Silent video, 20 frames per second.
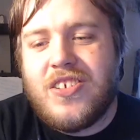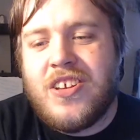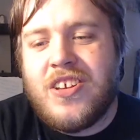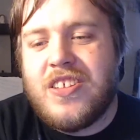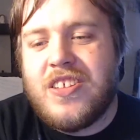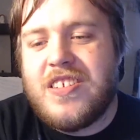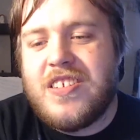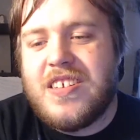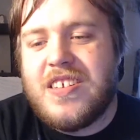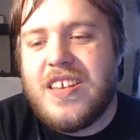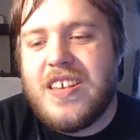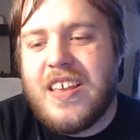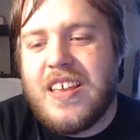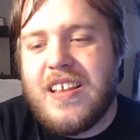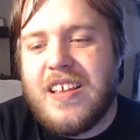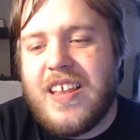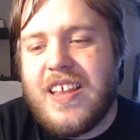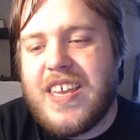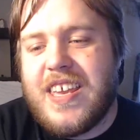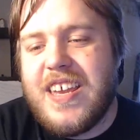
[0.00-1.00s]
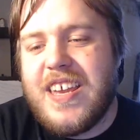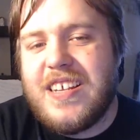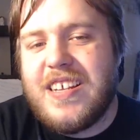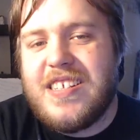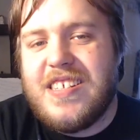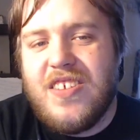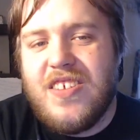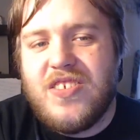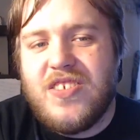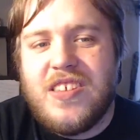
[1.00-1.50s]
good to he can
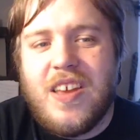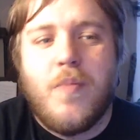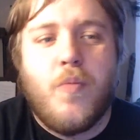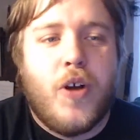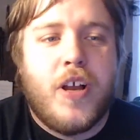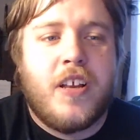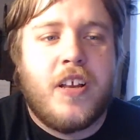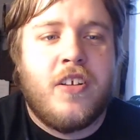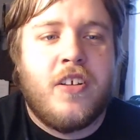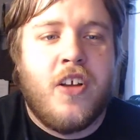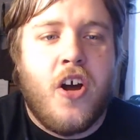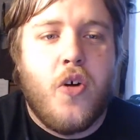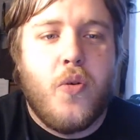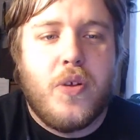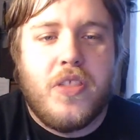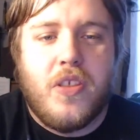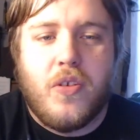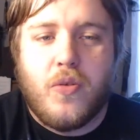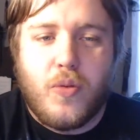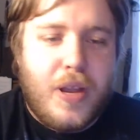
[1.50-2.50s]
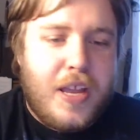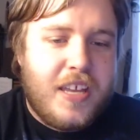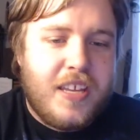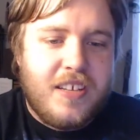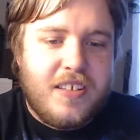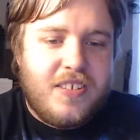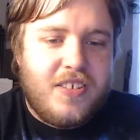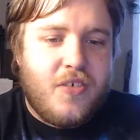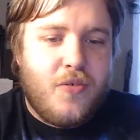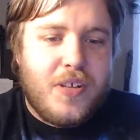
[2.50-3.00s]
still somewhat go in the
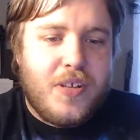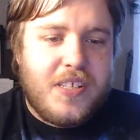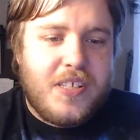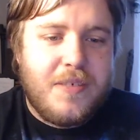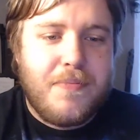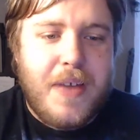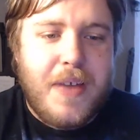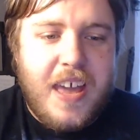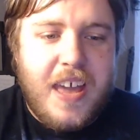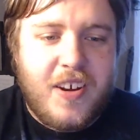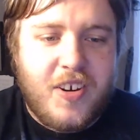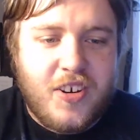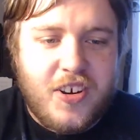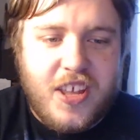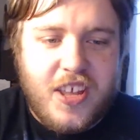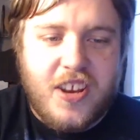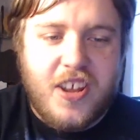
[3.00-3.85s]
ring. So what's it matter?